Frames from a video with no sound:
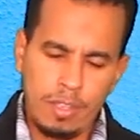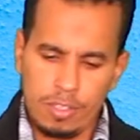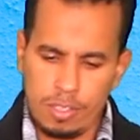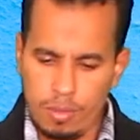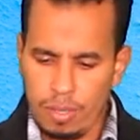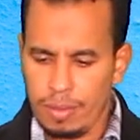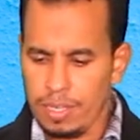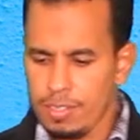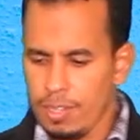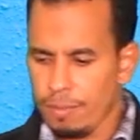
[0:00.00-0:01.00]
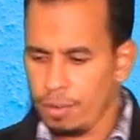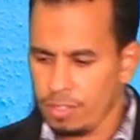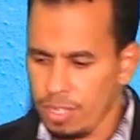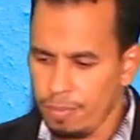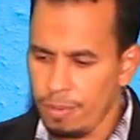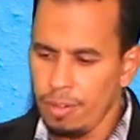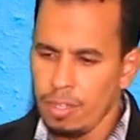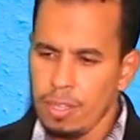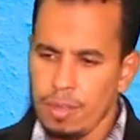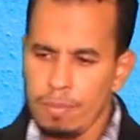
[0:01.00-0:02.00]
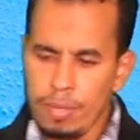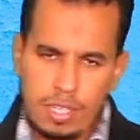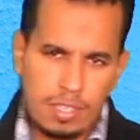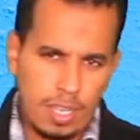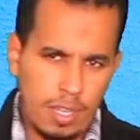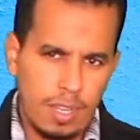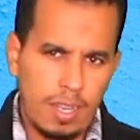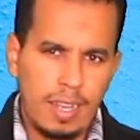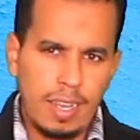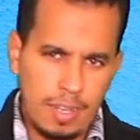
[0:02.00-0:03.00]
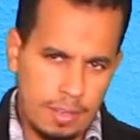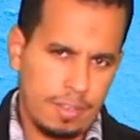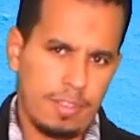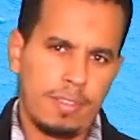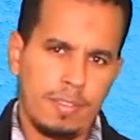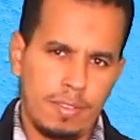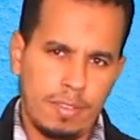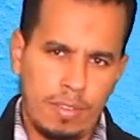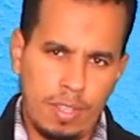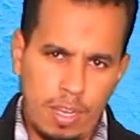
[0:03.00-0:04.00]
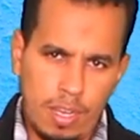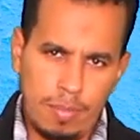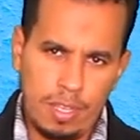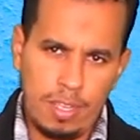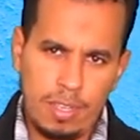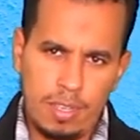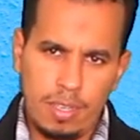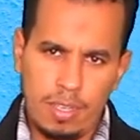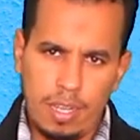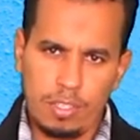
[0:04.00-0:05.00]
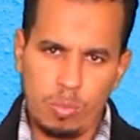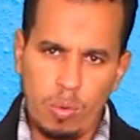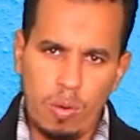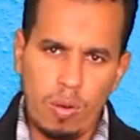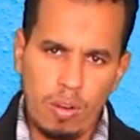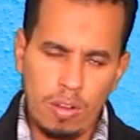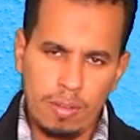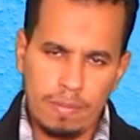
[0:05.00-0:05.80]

So if I say, for example, Peter led the army at war,